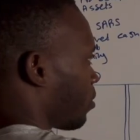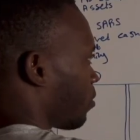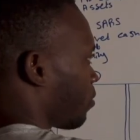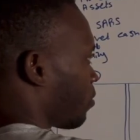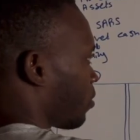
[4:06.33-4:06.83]

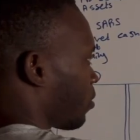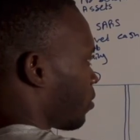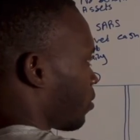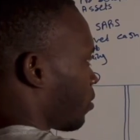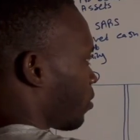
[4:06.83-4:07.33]

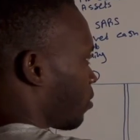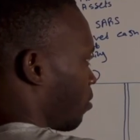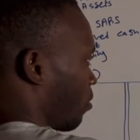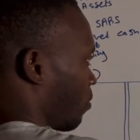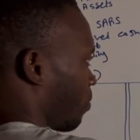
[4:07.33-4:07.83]

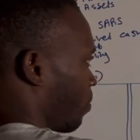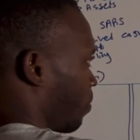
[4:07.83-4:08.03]
Nobody speaks.